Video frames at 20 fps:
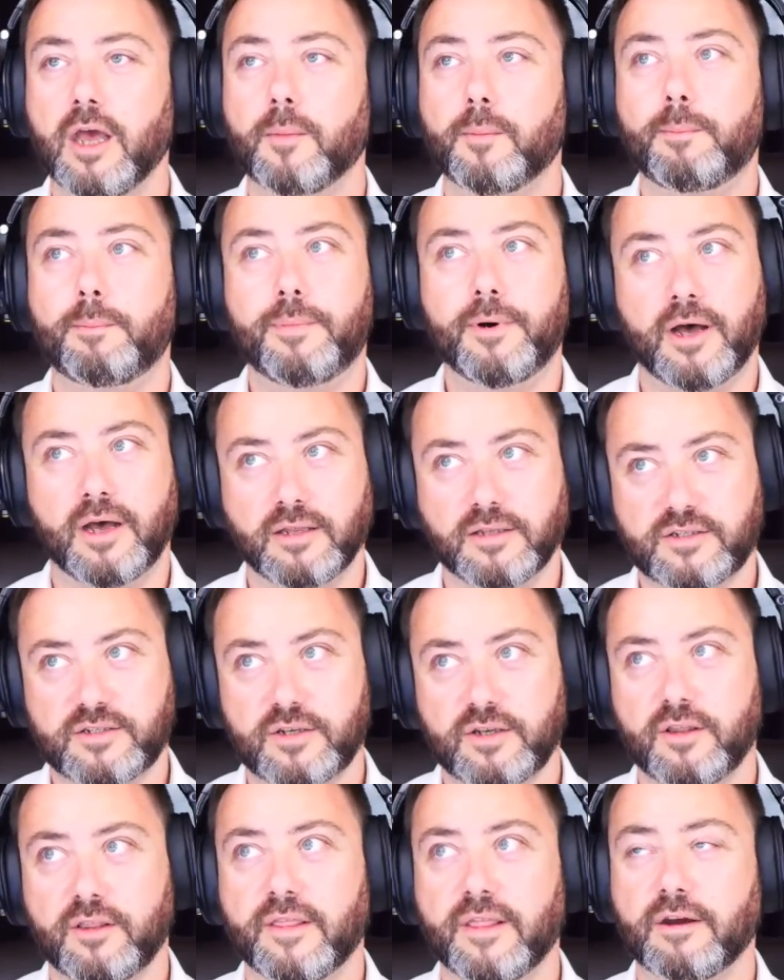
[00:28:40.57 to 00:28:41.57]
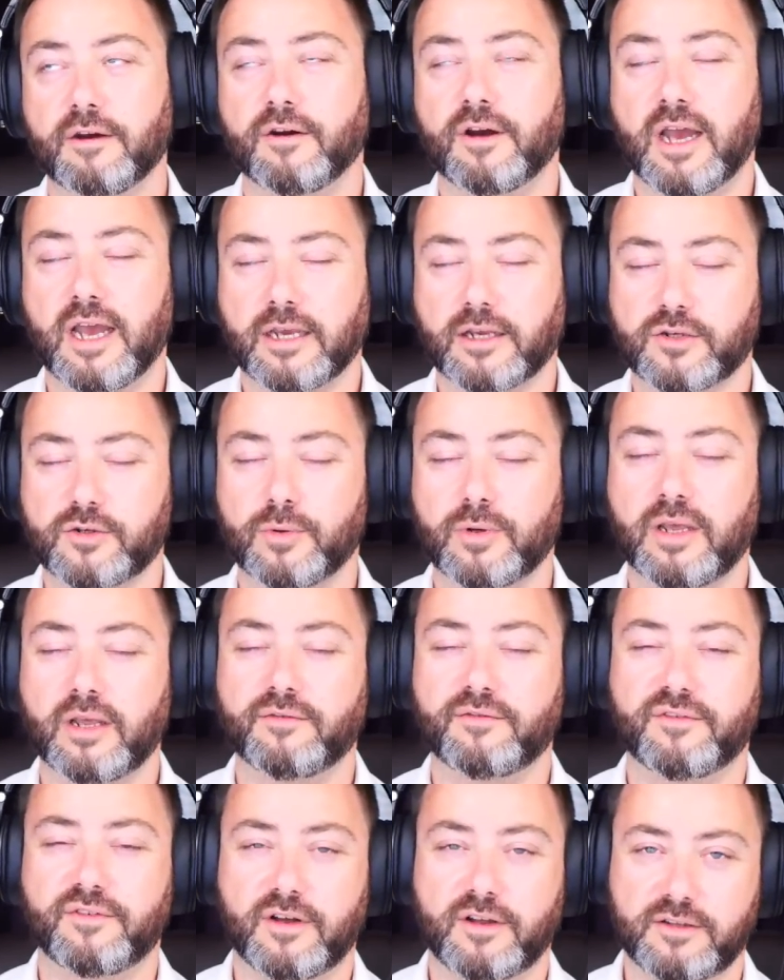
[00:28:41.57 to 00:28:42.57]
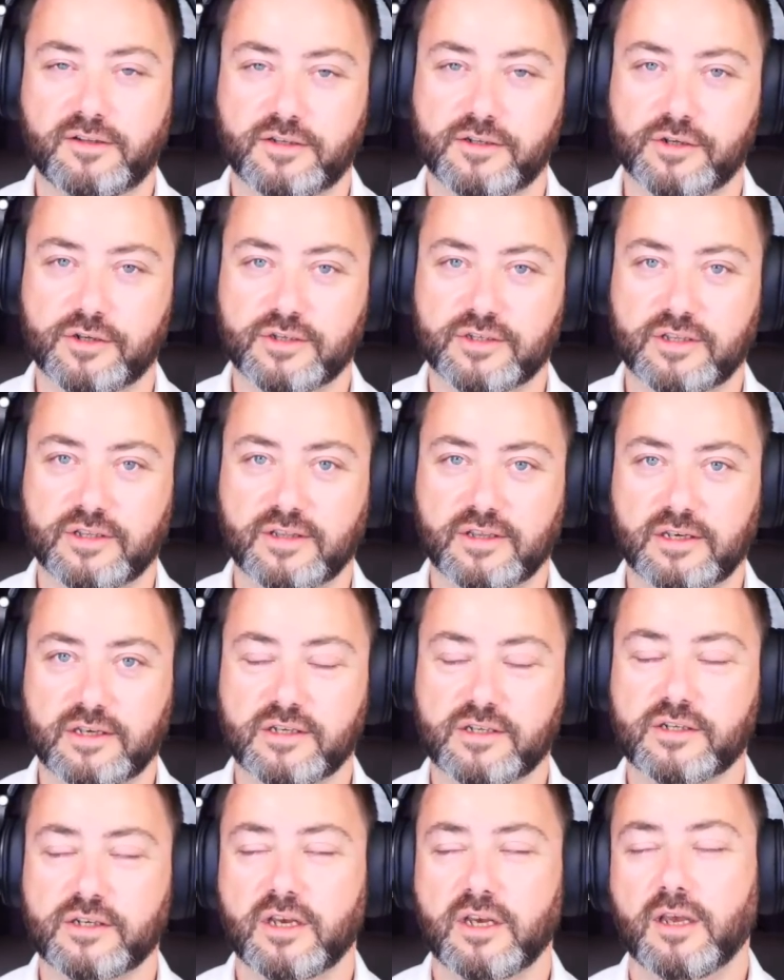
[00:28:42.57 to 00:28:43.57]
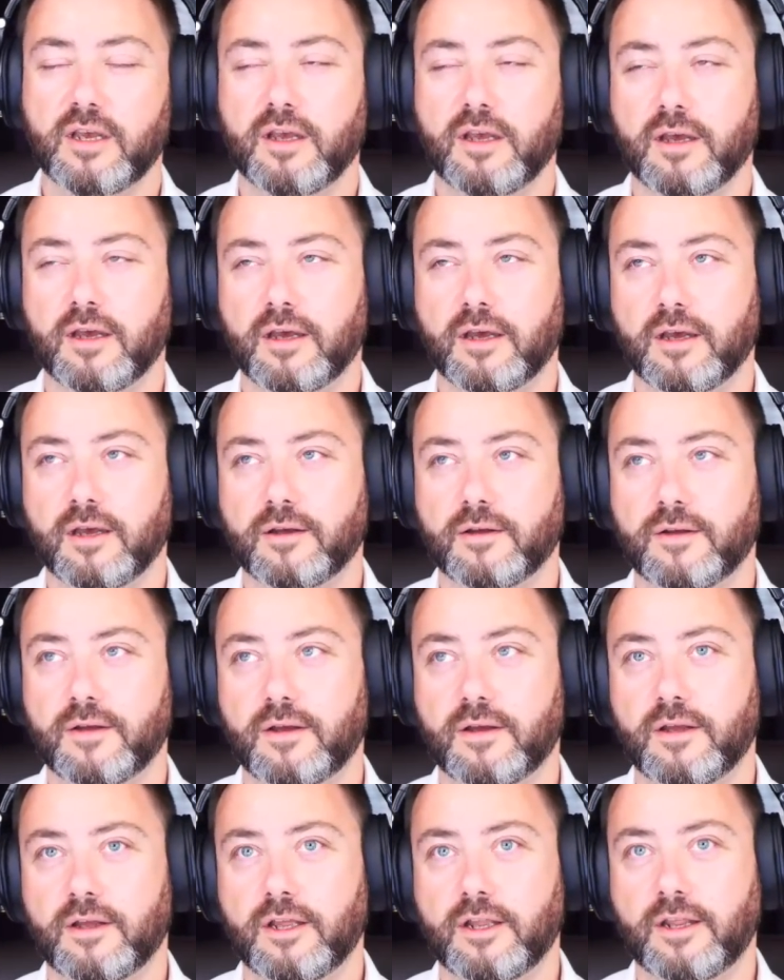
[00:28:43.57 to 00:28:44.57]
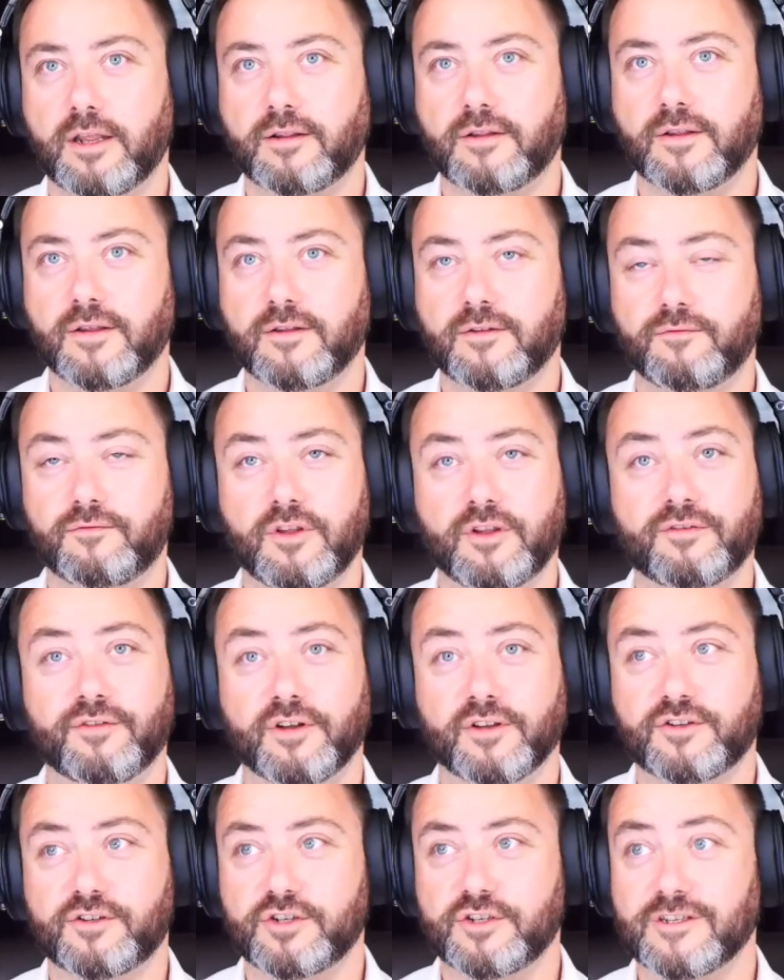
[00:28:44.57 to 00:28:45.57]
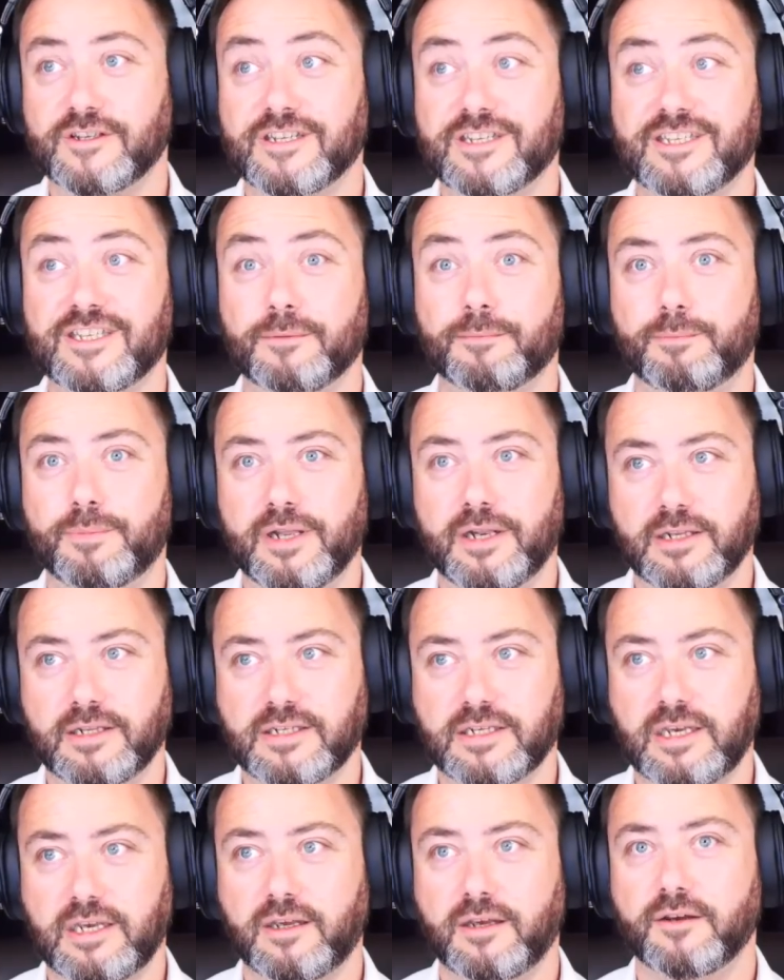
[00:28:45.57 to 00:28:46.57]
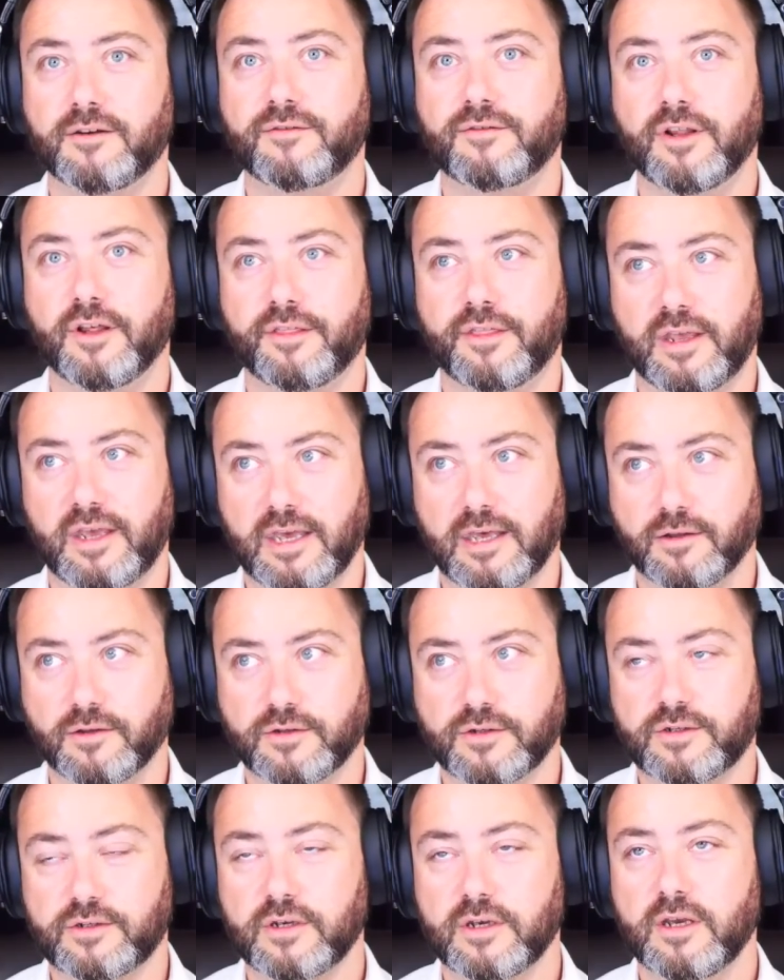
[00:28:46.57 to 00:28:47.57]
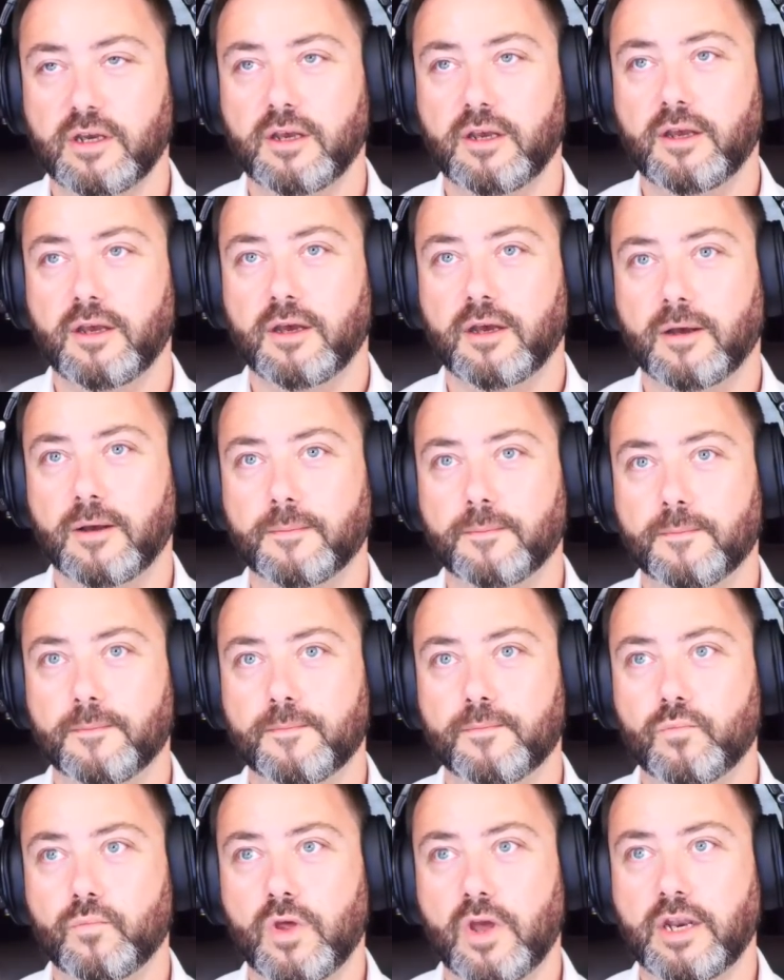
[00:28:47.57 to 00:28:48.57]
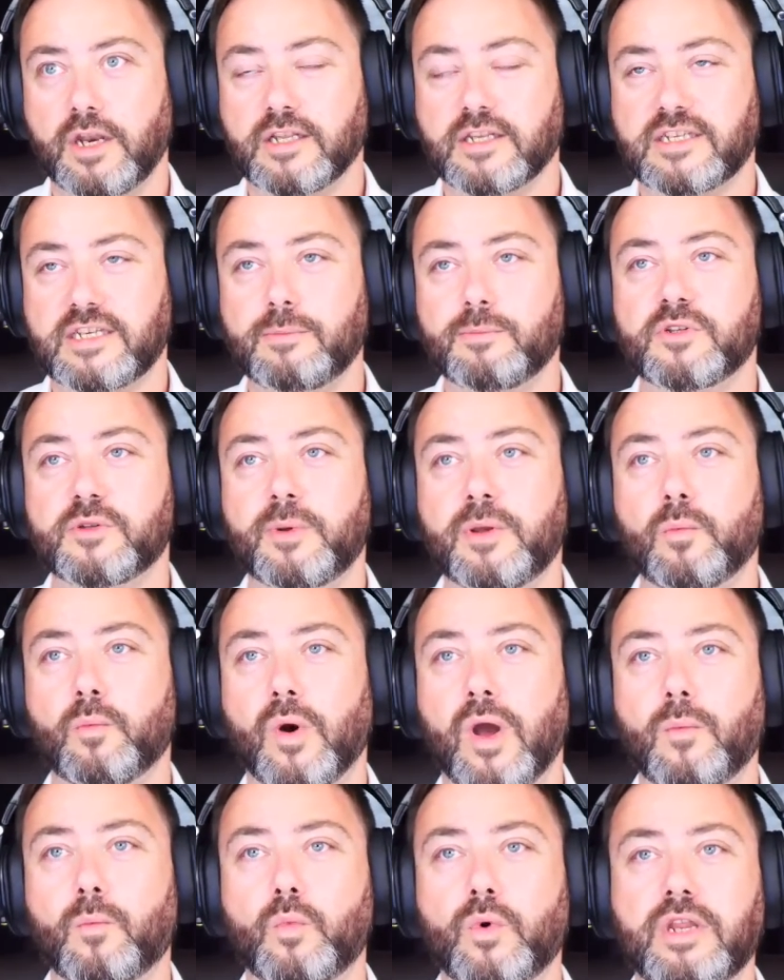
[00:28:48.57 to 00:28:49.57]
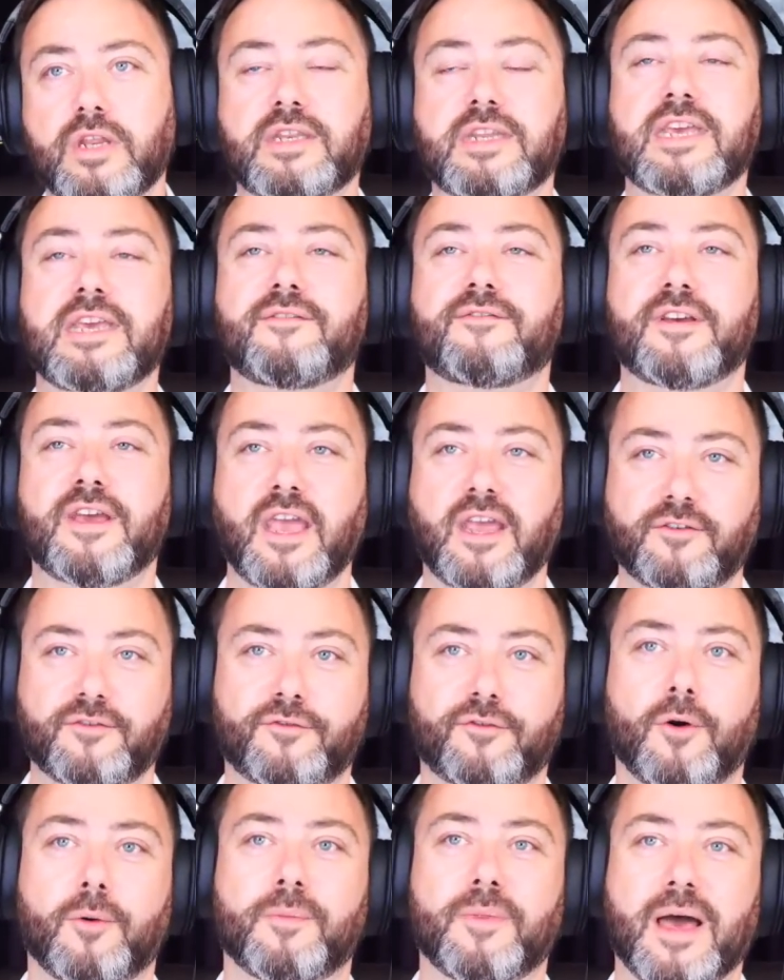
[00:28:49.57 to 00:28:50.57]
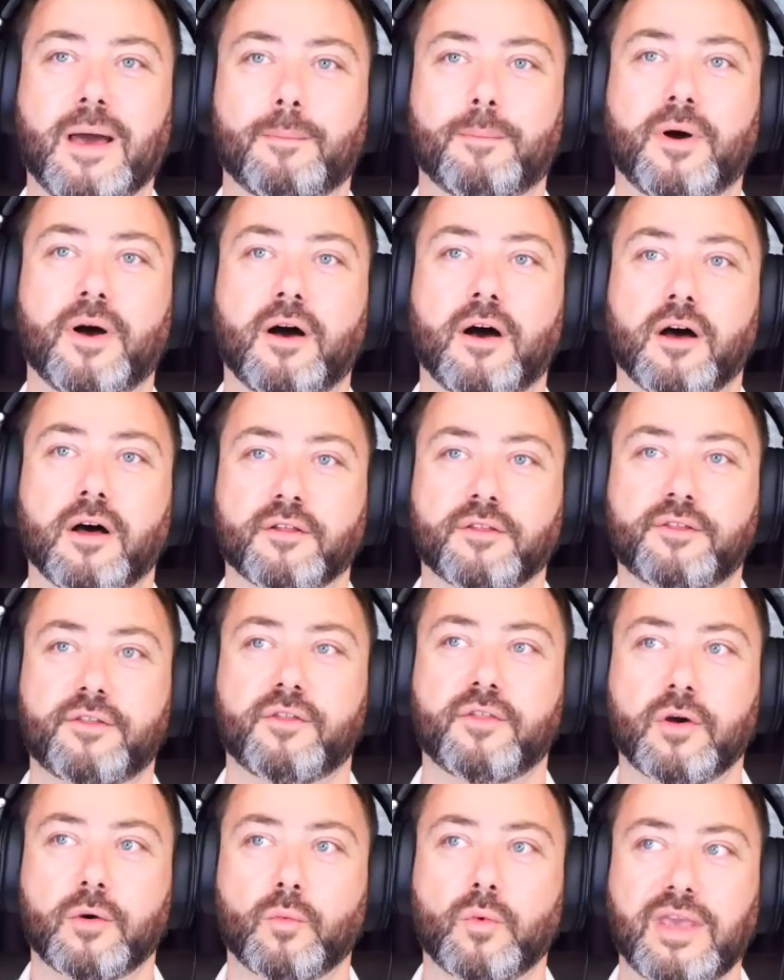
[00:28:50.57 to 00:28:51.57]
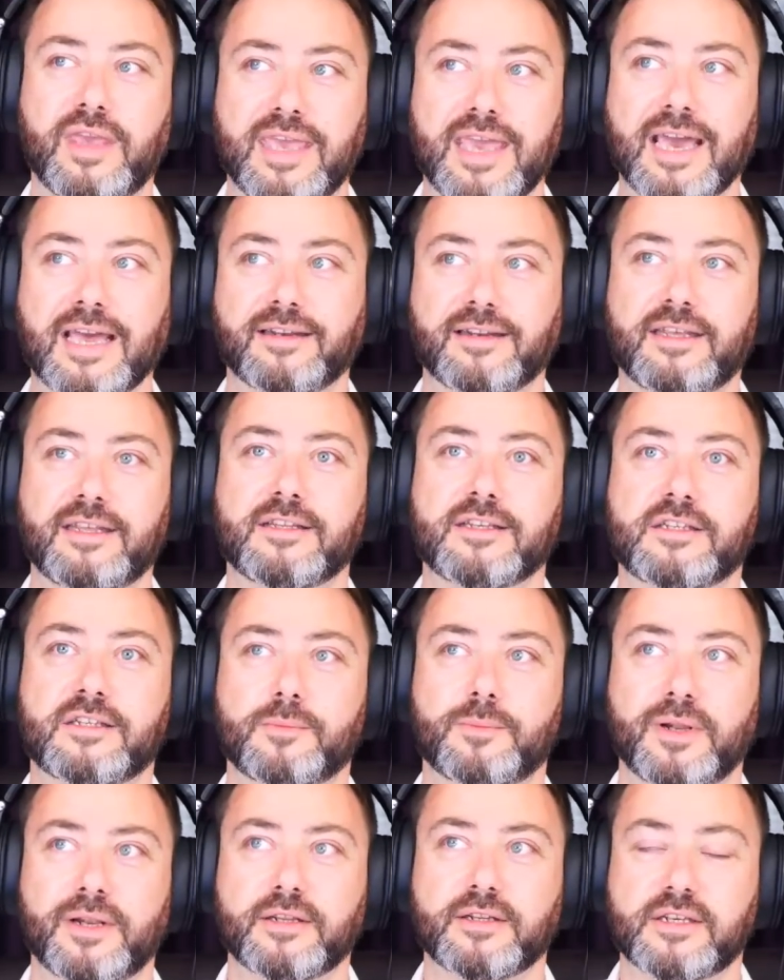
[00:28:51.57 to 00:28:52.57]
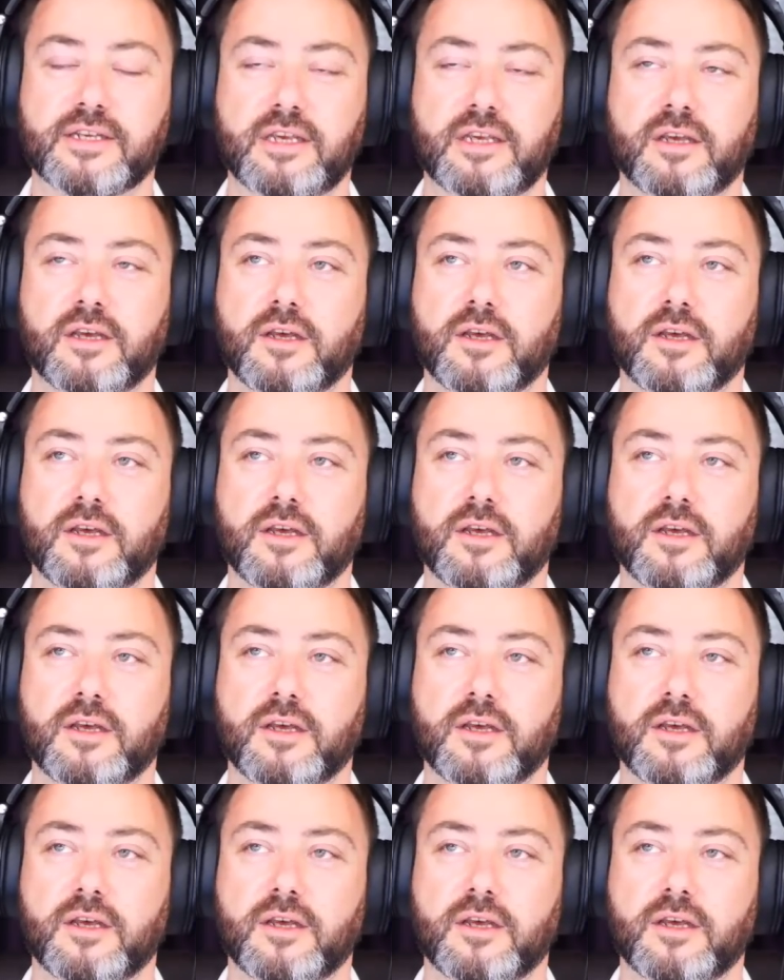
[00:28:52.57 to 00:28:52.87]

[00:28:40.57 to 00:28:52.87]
But there are actually advantages to this, and advantages in stability, if nothing else. And it seems to be when we deviate from that path that we get instability.